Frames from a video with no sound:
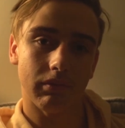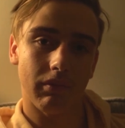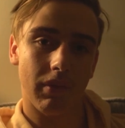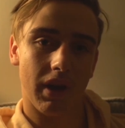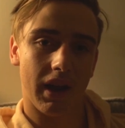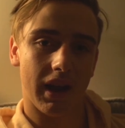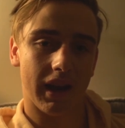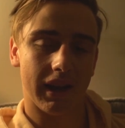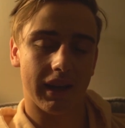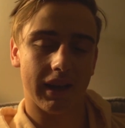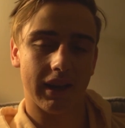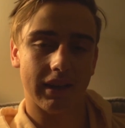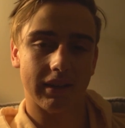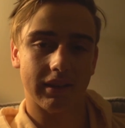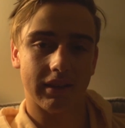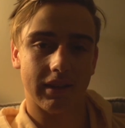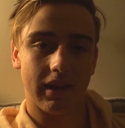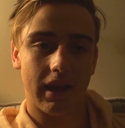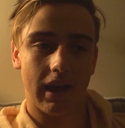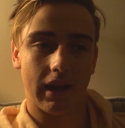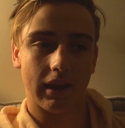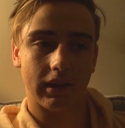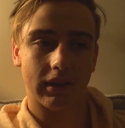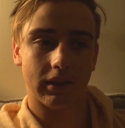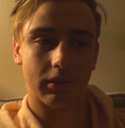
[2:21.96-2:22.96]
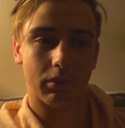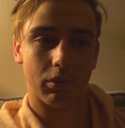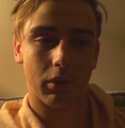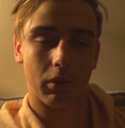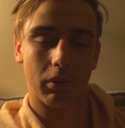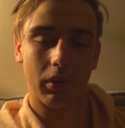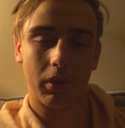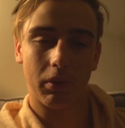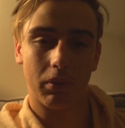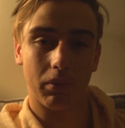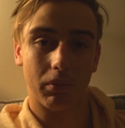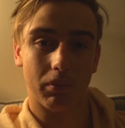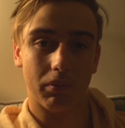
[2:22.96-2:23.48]
And I guess that's
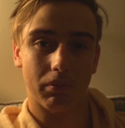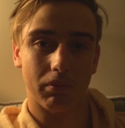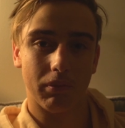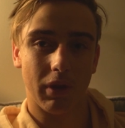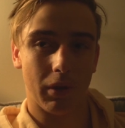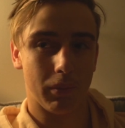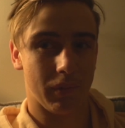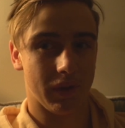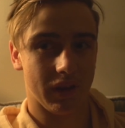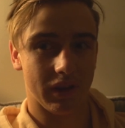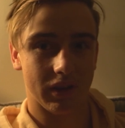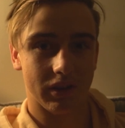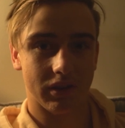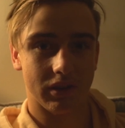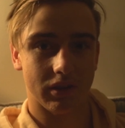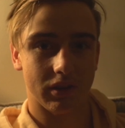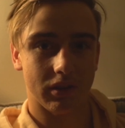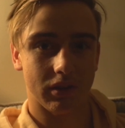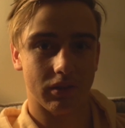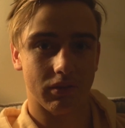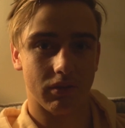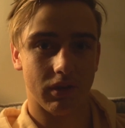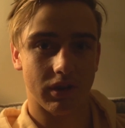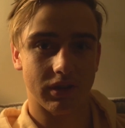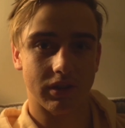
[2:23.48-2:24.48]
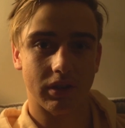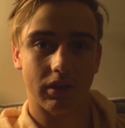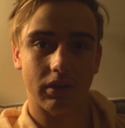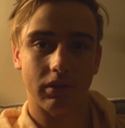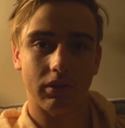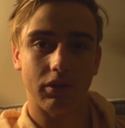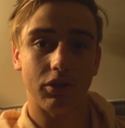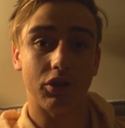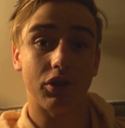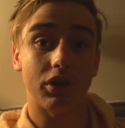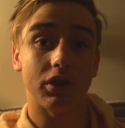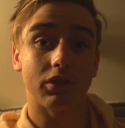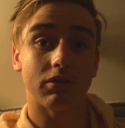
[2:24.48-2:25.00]
probably my biggest New
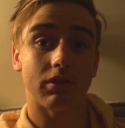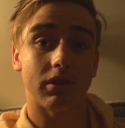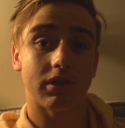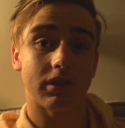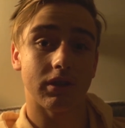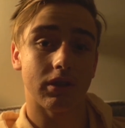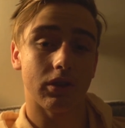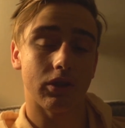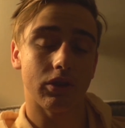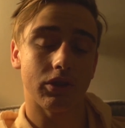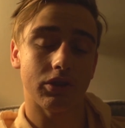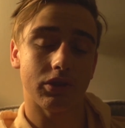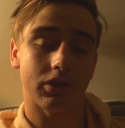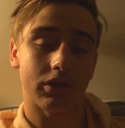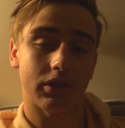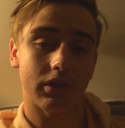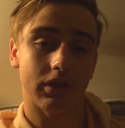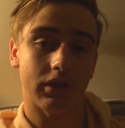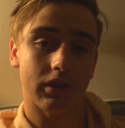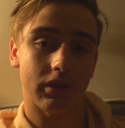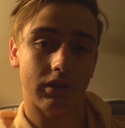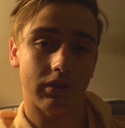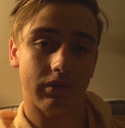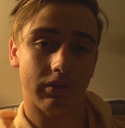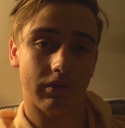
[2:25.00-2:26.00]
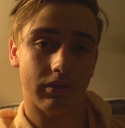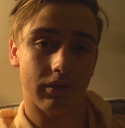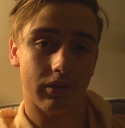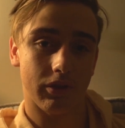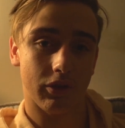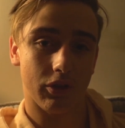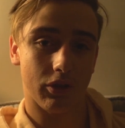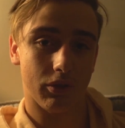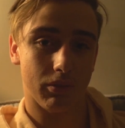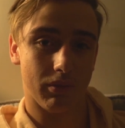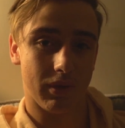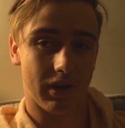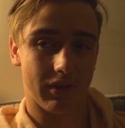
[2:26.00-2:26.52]
Year's resolution
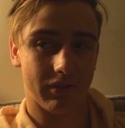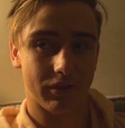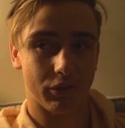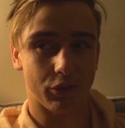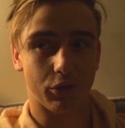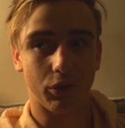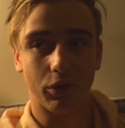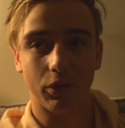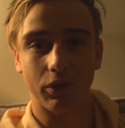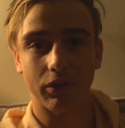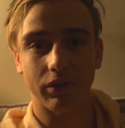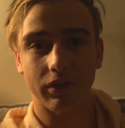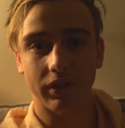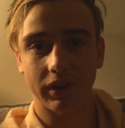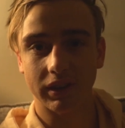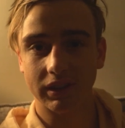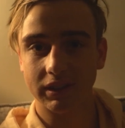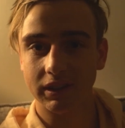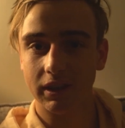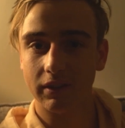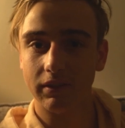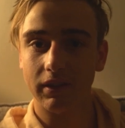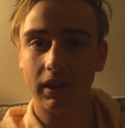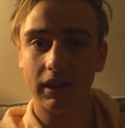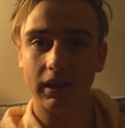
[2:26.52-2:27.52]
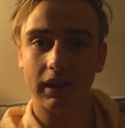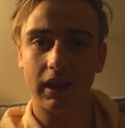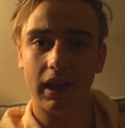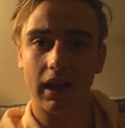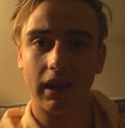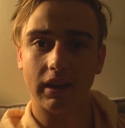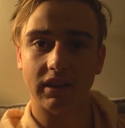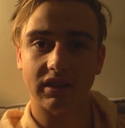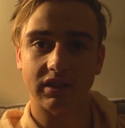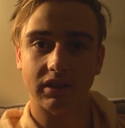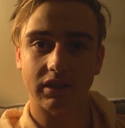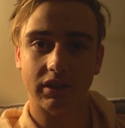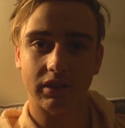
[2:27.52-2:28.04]
for my photography and stuff like
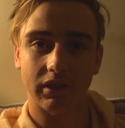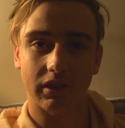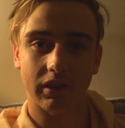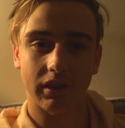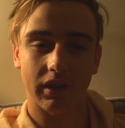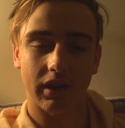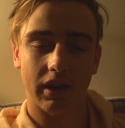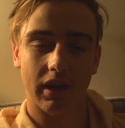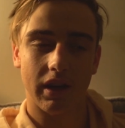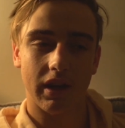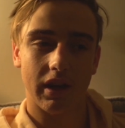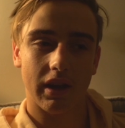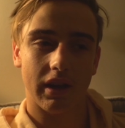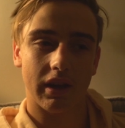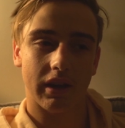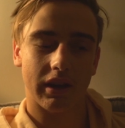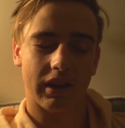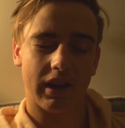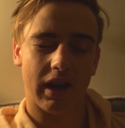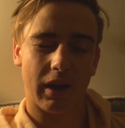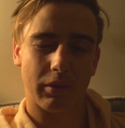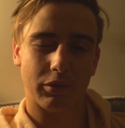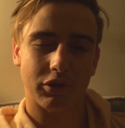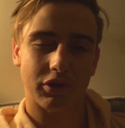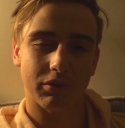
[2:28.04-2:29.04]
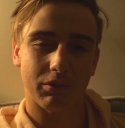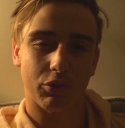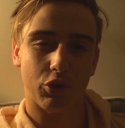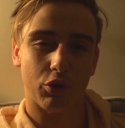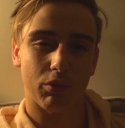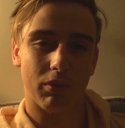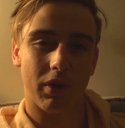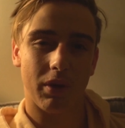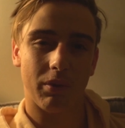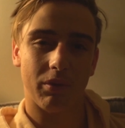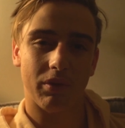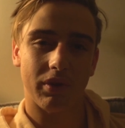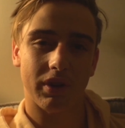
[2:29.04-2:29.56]
that, to capture more
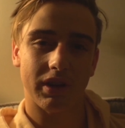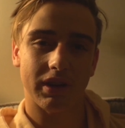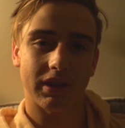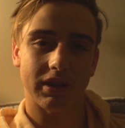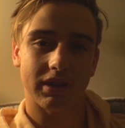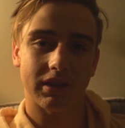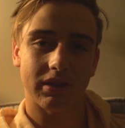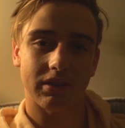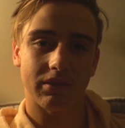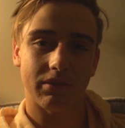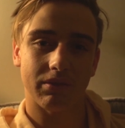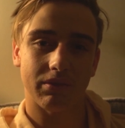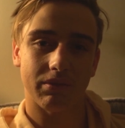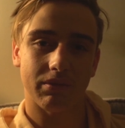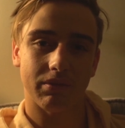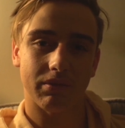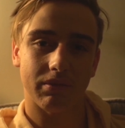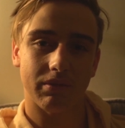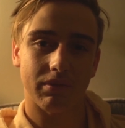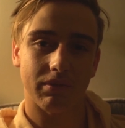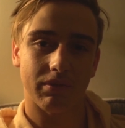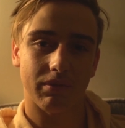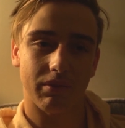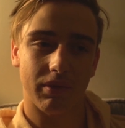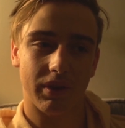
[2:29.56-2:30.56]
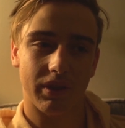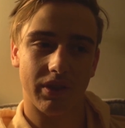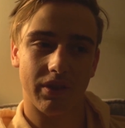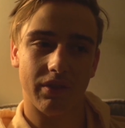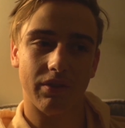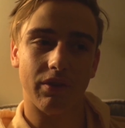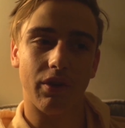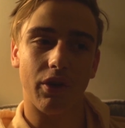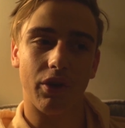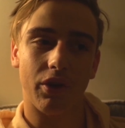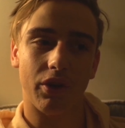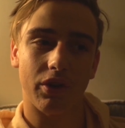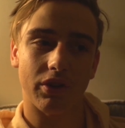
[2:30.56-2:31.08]
memories with the
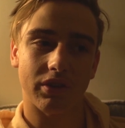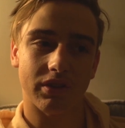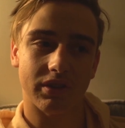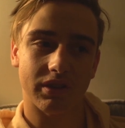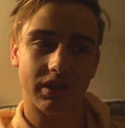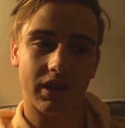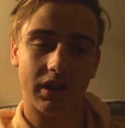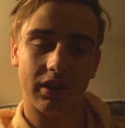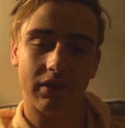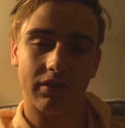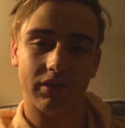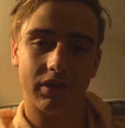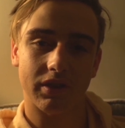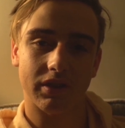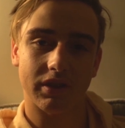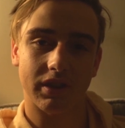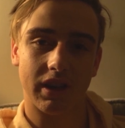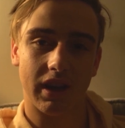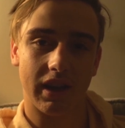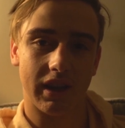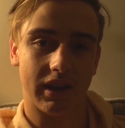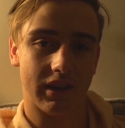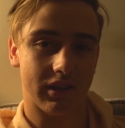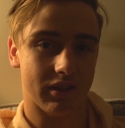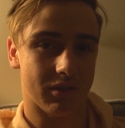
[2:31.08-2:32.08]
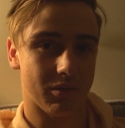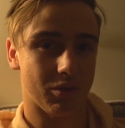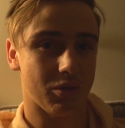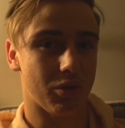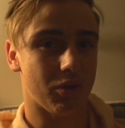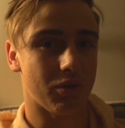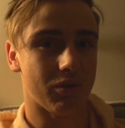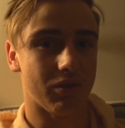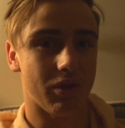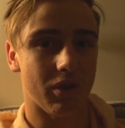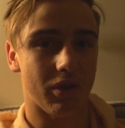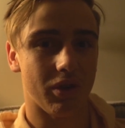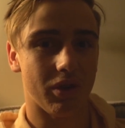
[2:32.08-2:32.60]
photos instead of just taking some
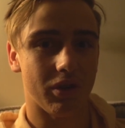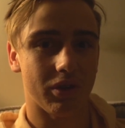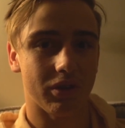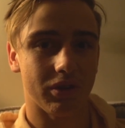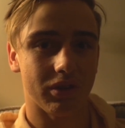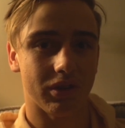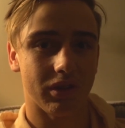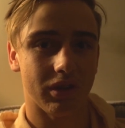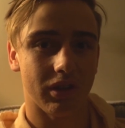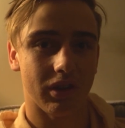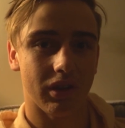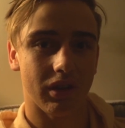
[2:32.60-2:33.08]
cool photos.